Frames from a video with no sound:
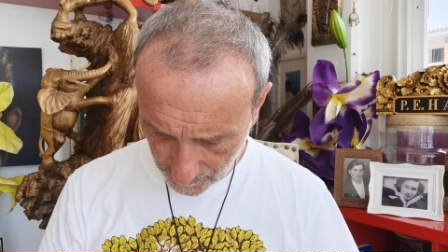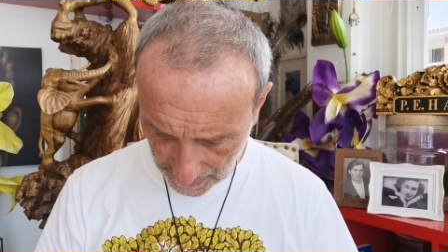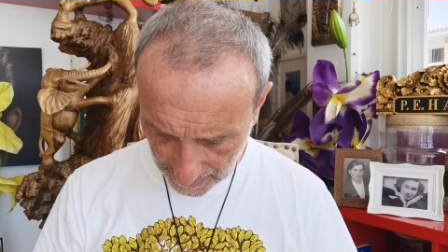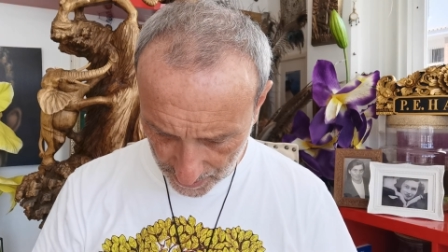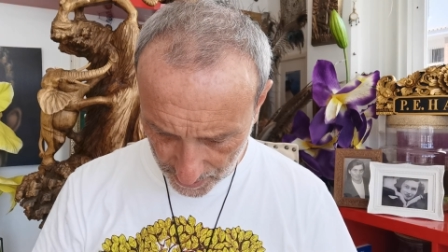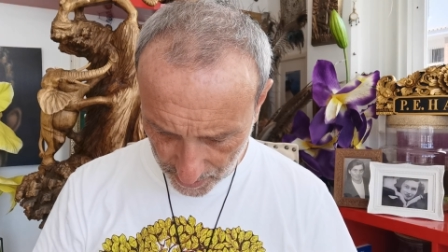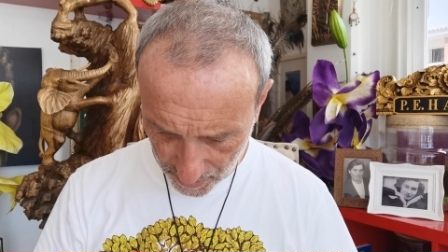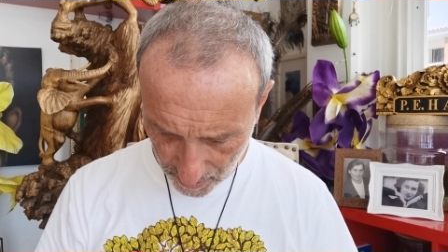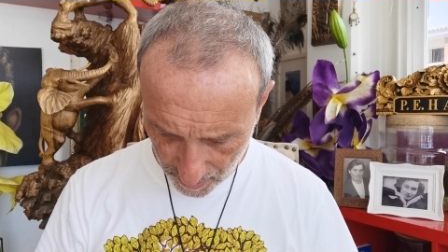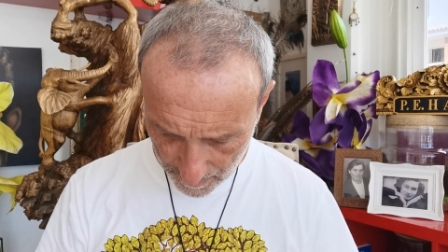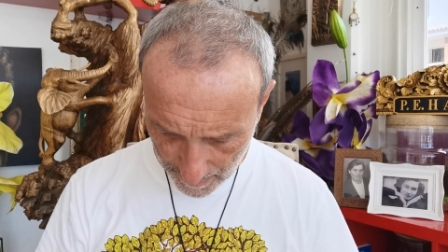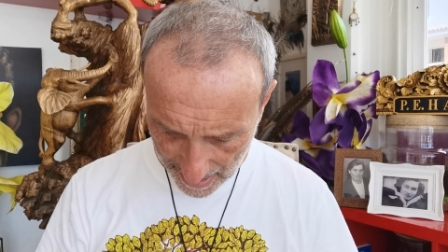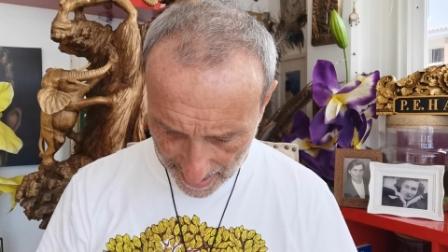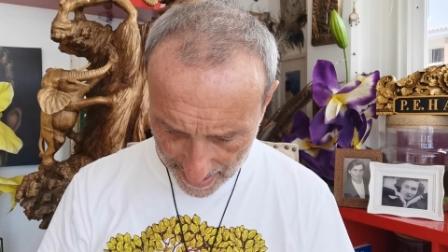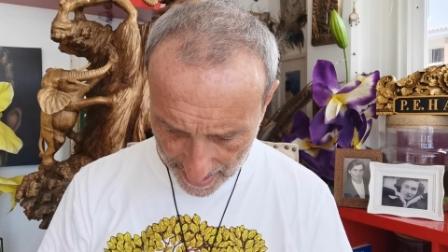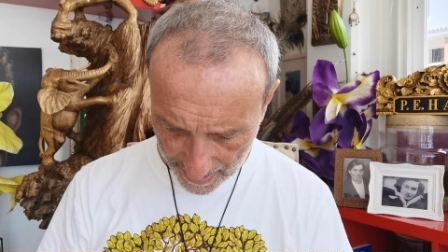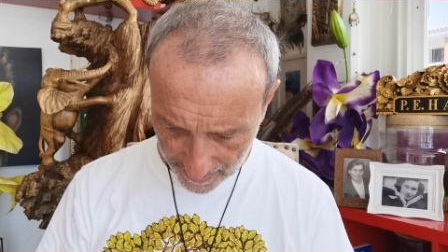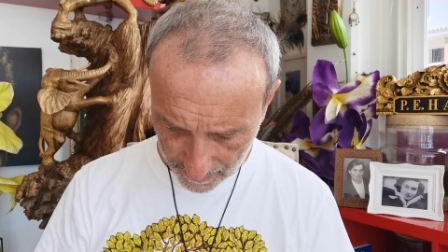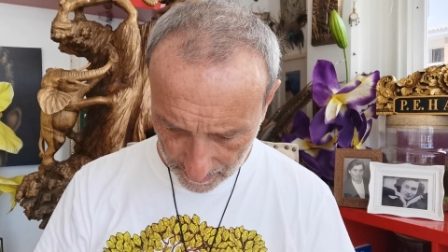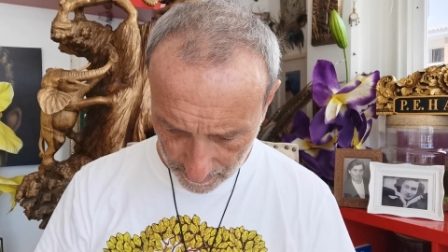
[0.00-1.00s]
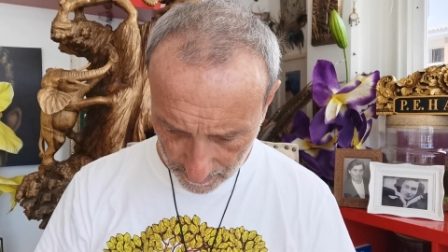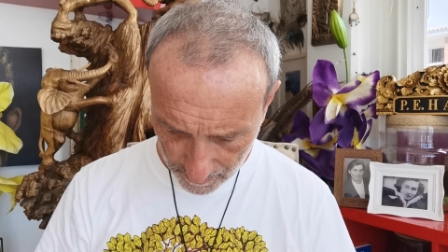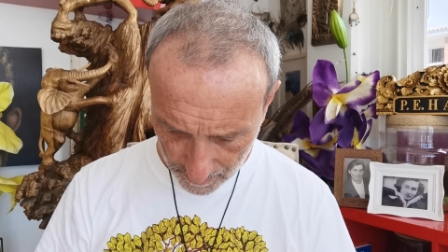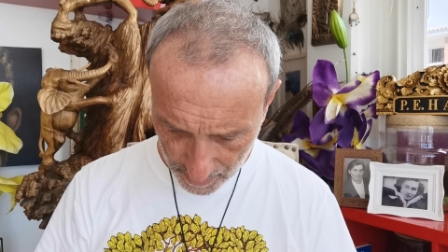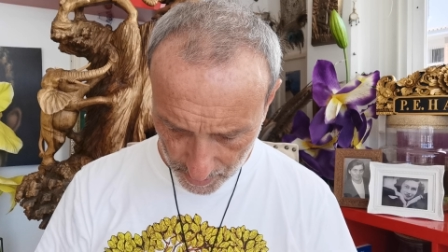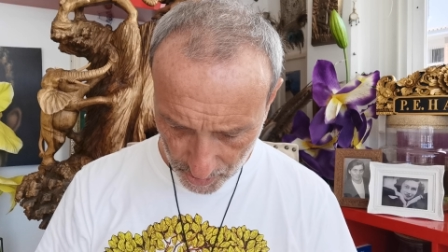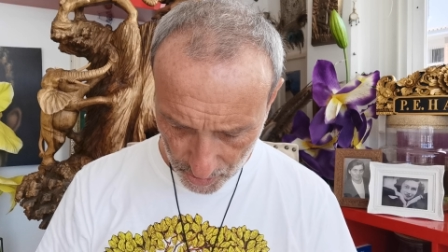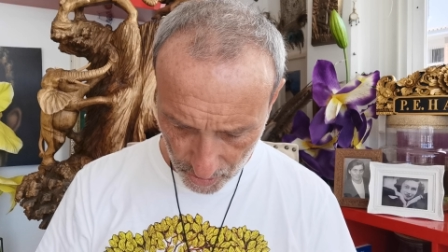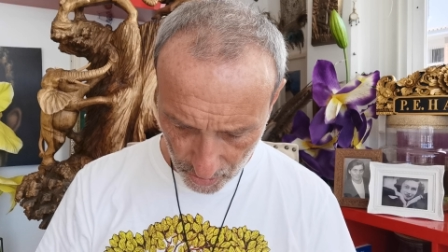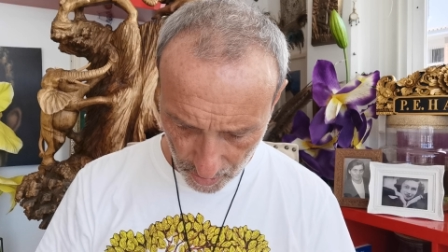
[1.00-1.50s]
There's so many.
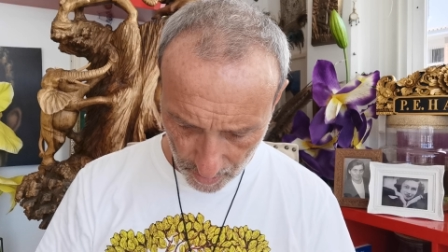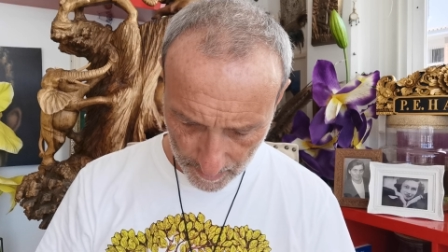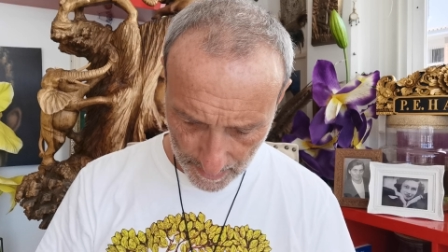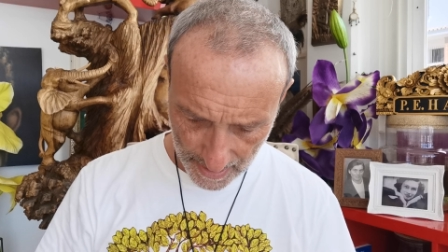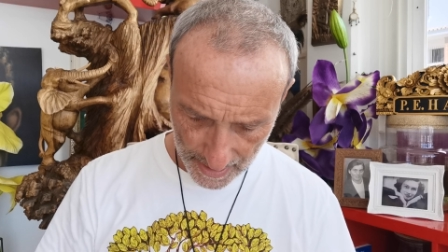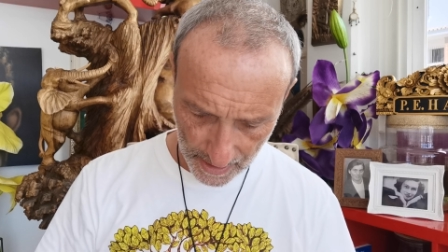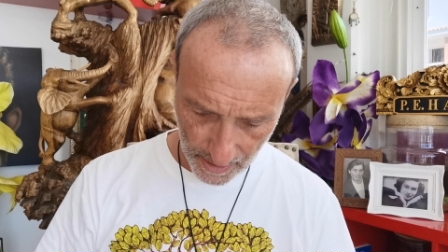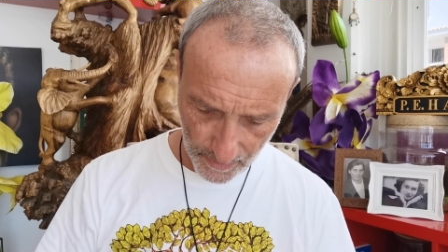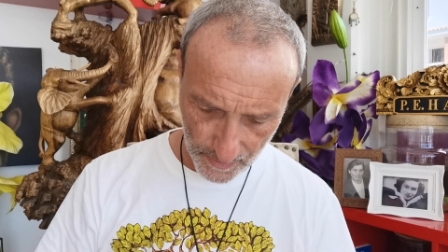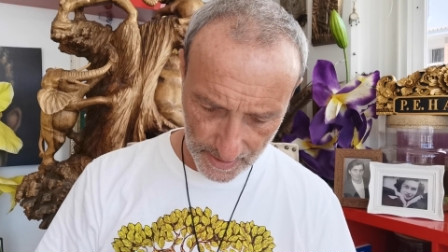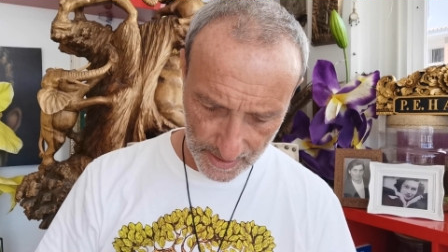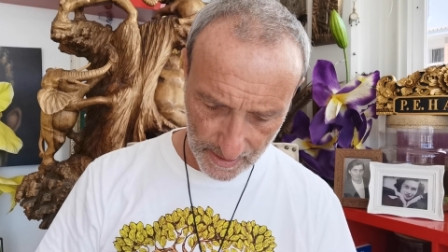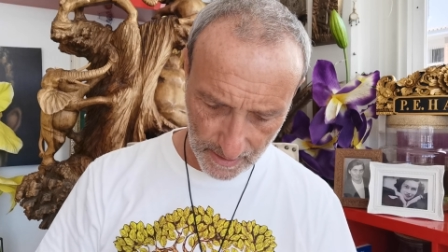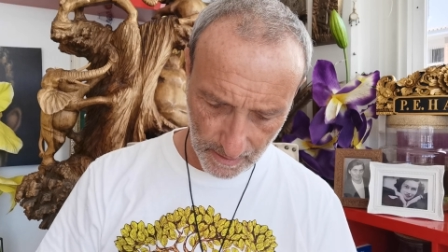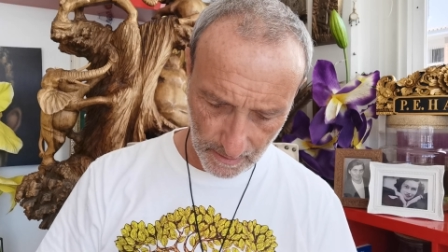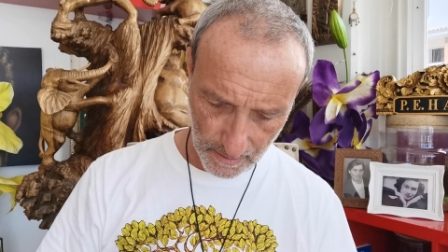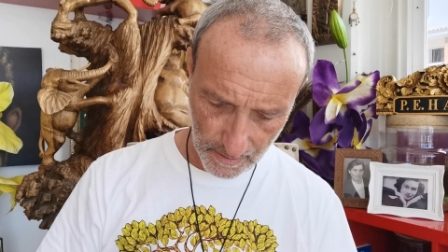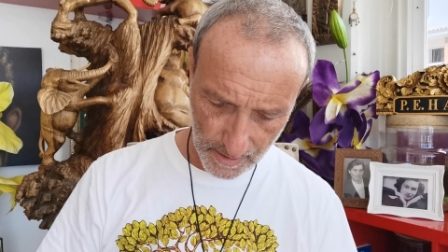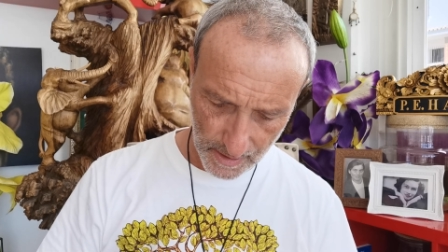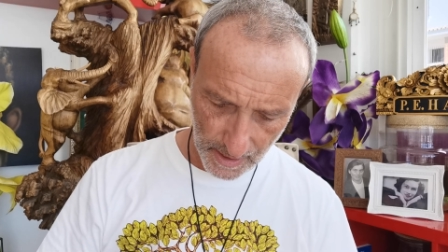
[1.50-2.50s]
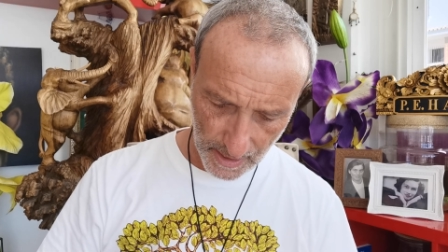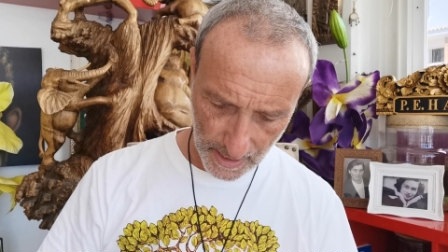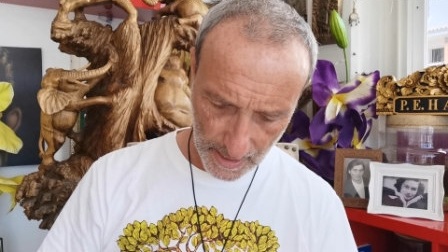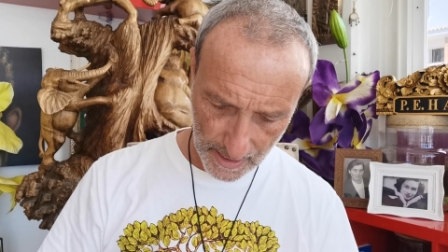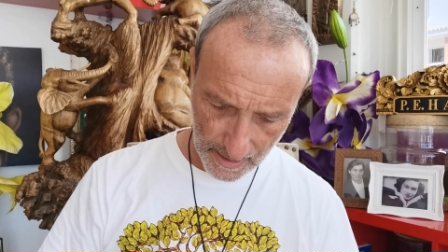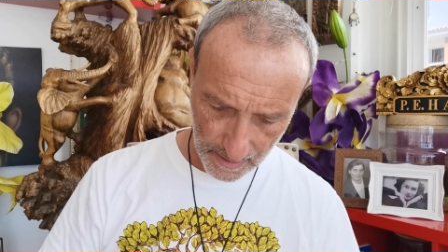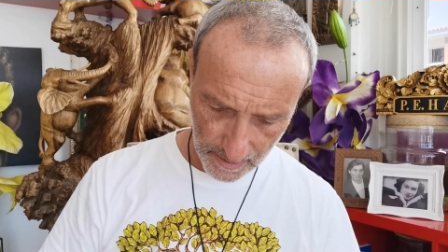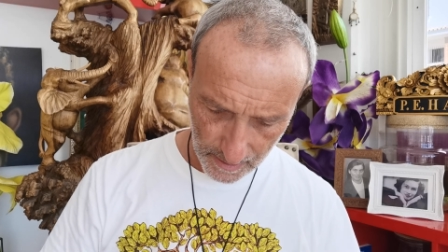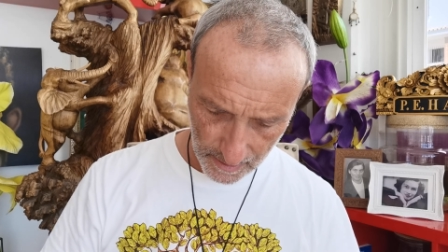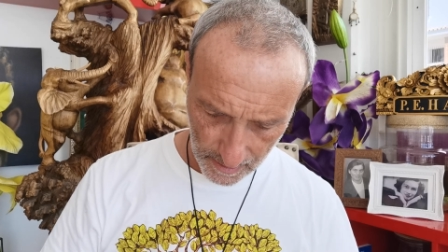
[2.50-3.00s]
There's so many crystals
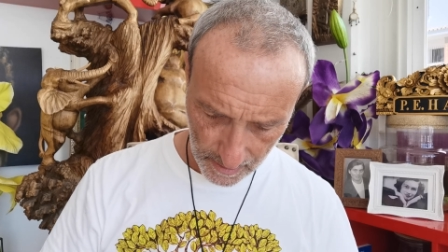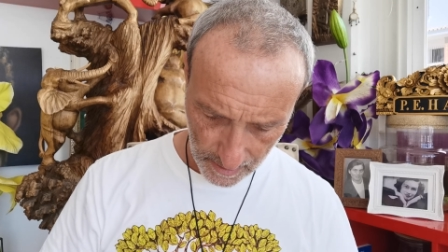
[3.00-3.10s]
here.